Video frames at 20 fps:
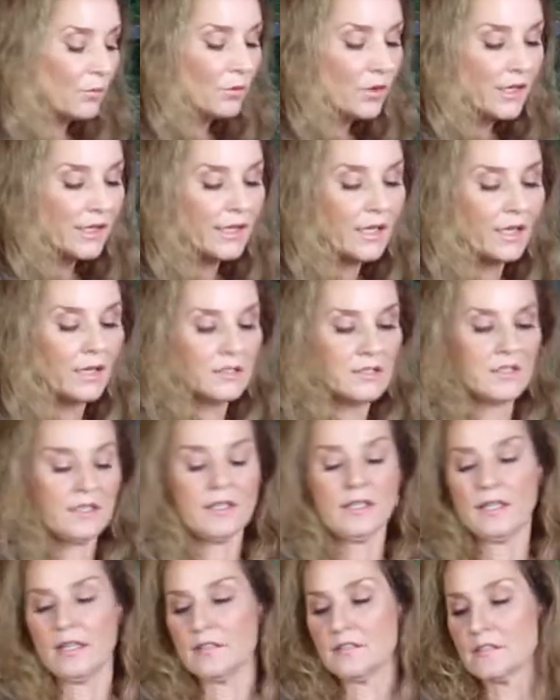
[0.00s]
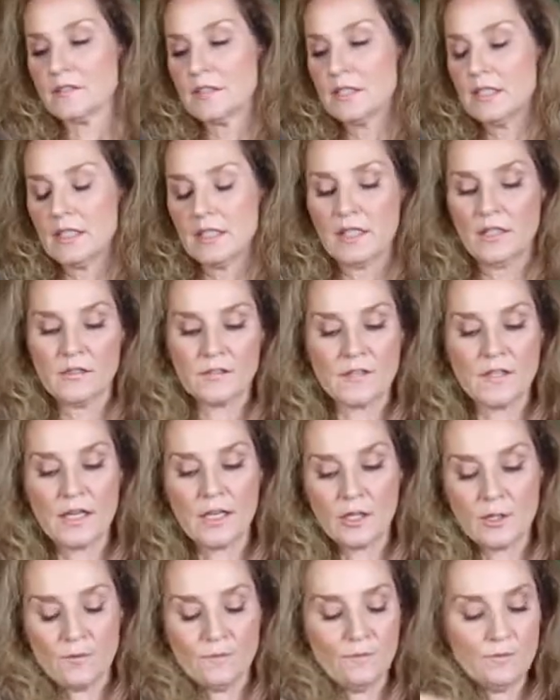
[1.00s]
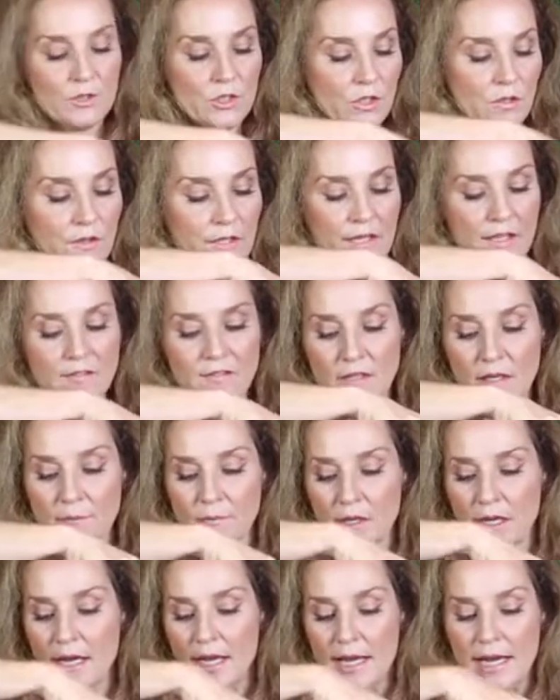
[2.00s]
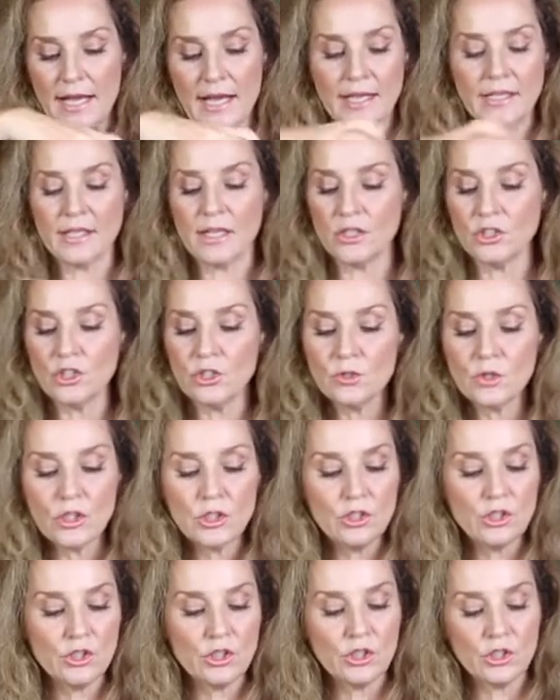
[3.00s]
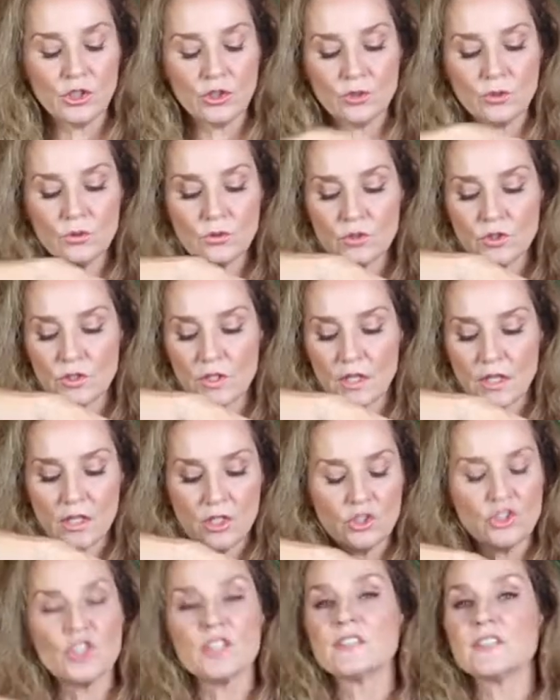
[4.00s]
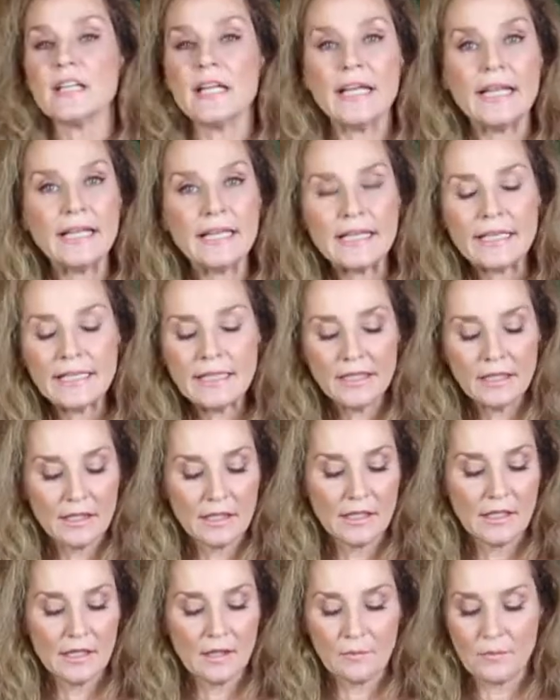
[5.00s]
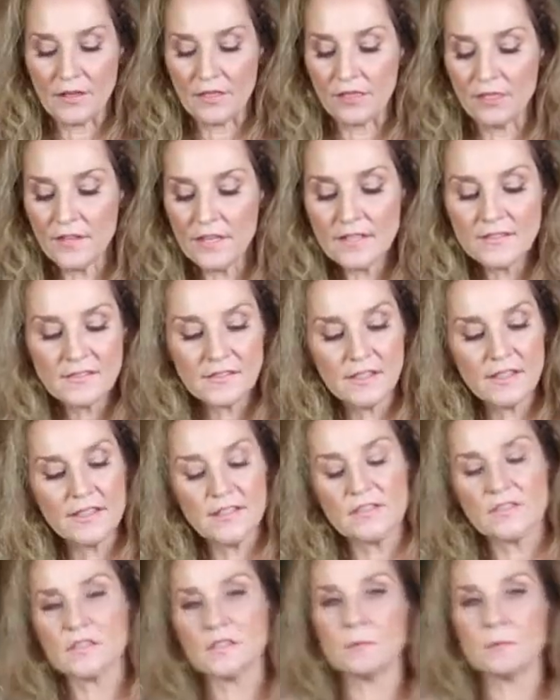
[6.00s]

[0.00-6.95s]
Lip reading: I want to get on to this. So to this I'm going to add, now you can use just any, but this is